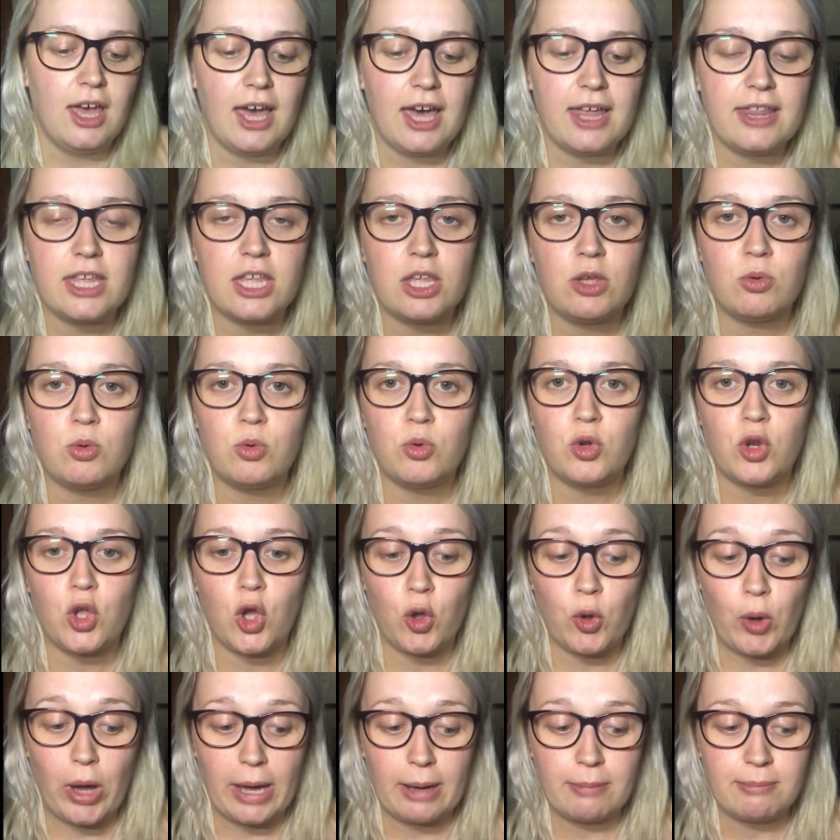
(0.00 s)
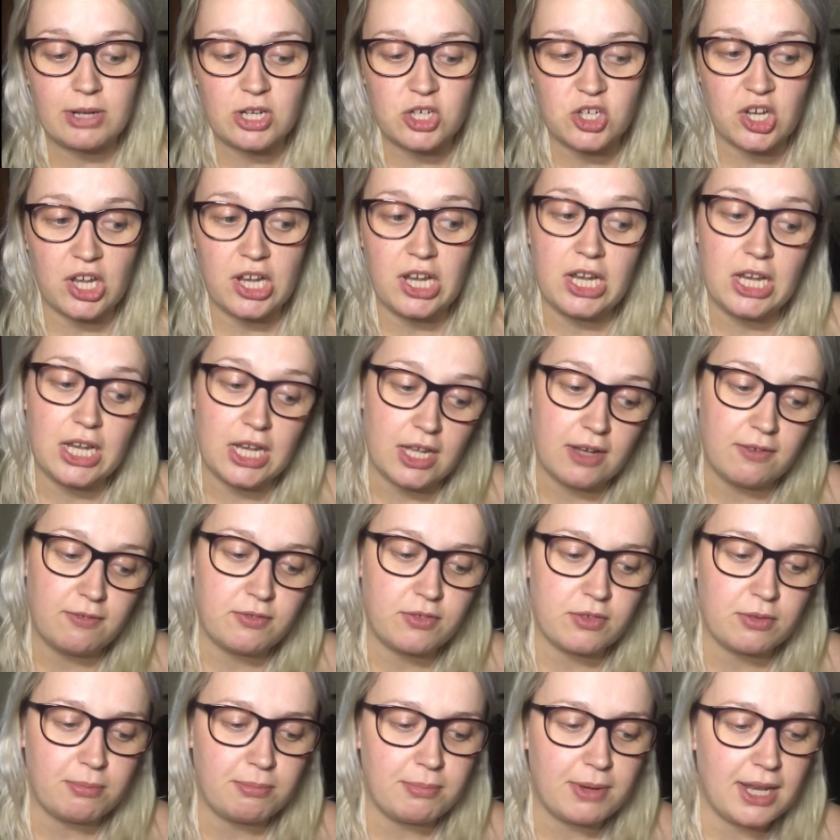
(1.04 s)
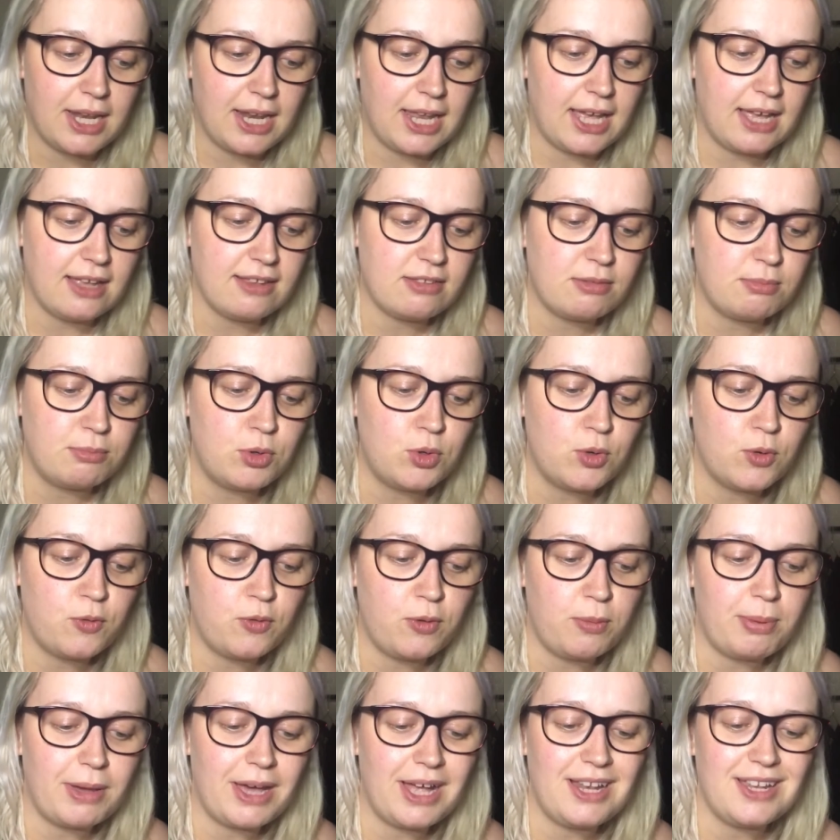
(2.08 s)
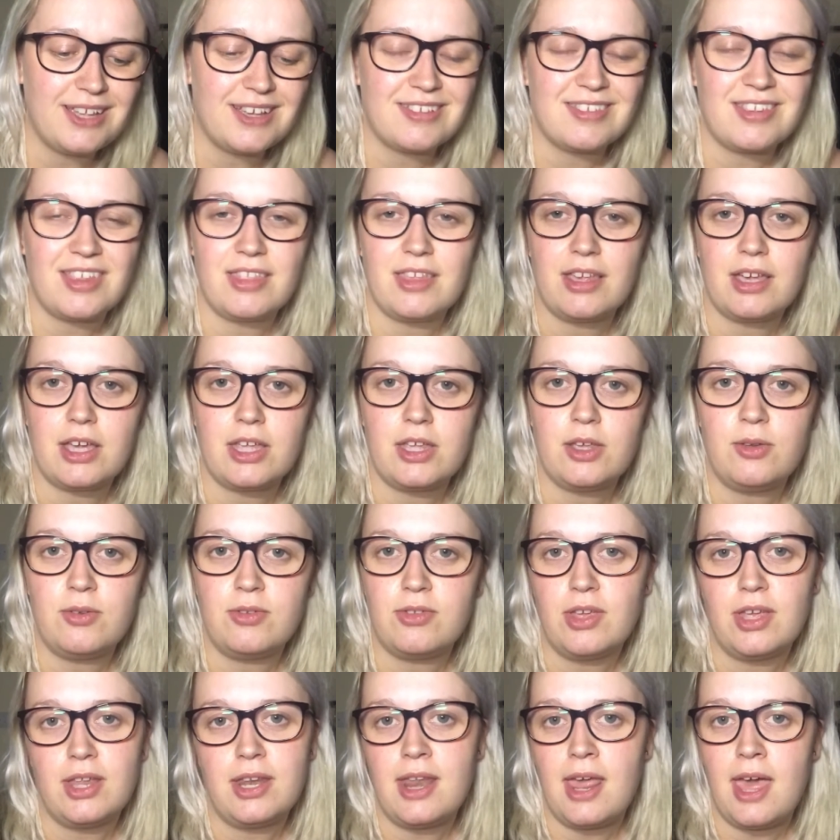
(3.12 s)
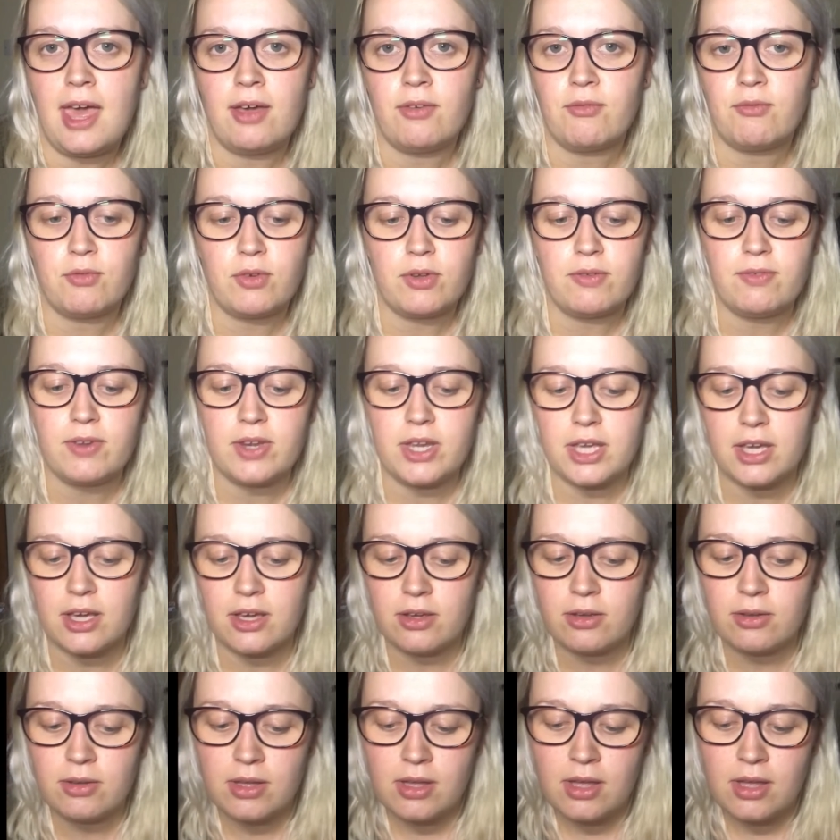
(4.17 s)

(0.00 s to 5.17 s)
I think you all know how much I loved my last Morphe palette, because I think I use it in every video.